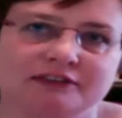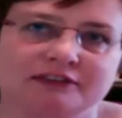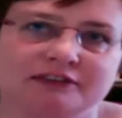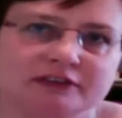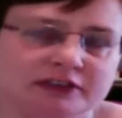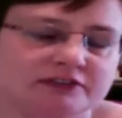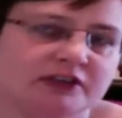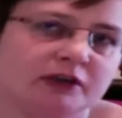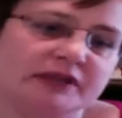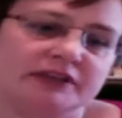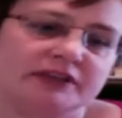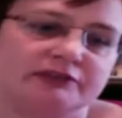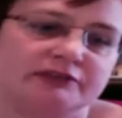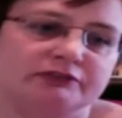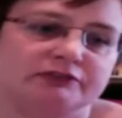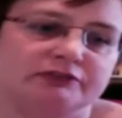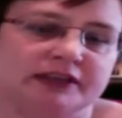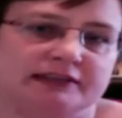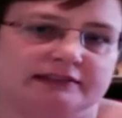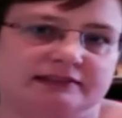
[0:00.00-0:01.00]
there's so many
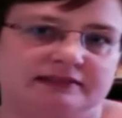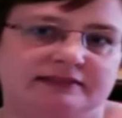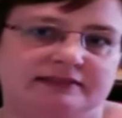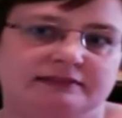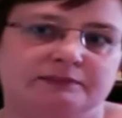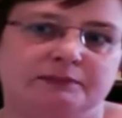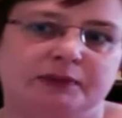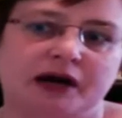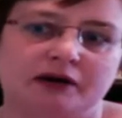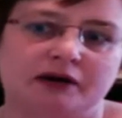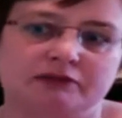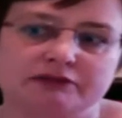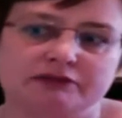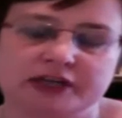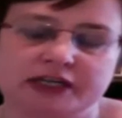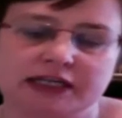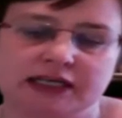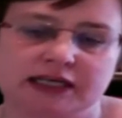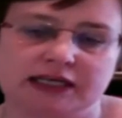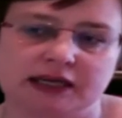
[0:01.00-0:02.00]
different reasons, but
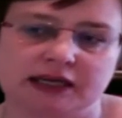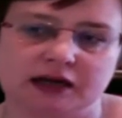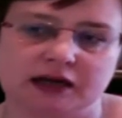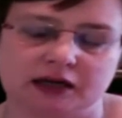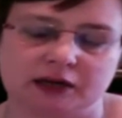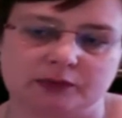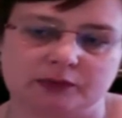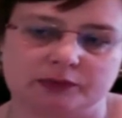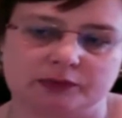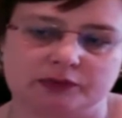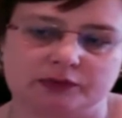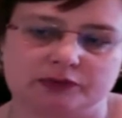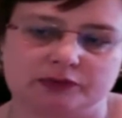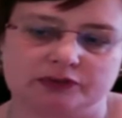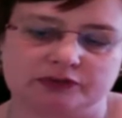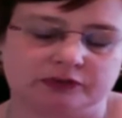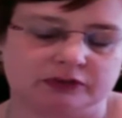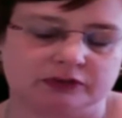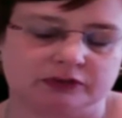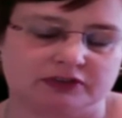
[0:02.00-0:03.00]
really I want,
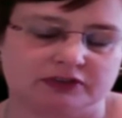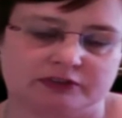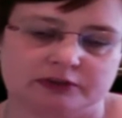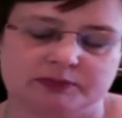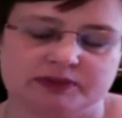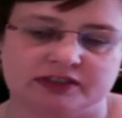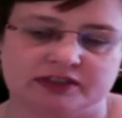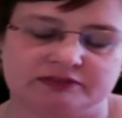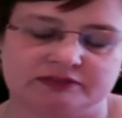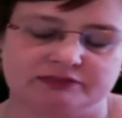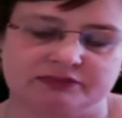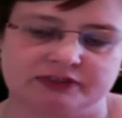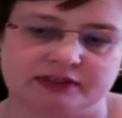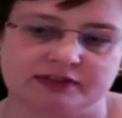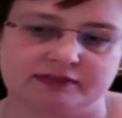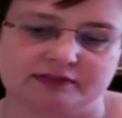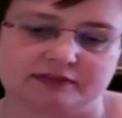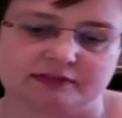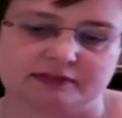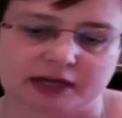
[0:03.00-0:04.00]
so many different
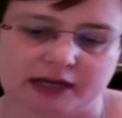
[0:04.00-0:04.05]
reasons.